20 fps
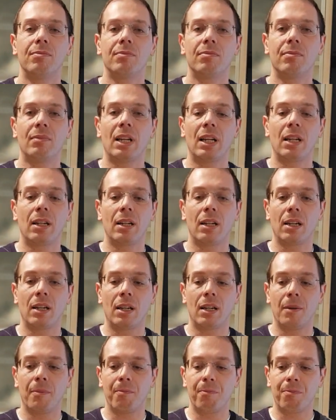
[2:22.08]

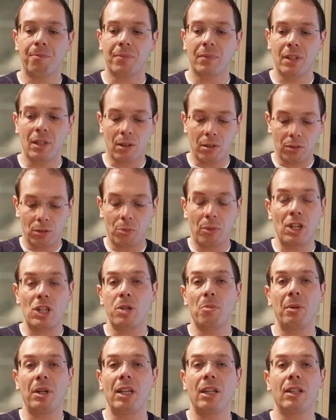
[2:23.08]
the
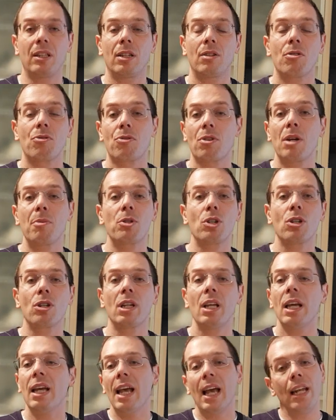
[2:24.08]
recipe in the
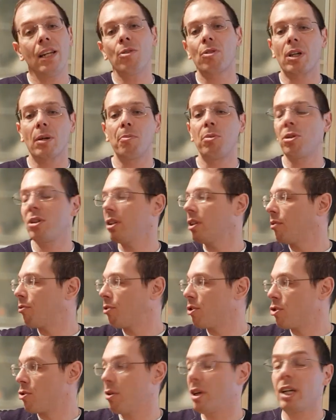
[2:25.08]
description, and you can put in the
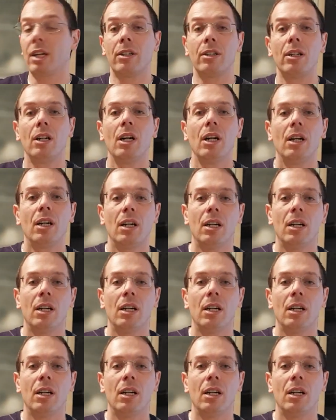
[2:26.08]
refrigerator.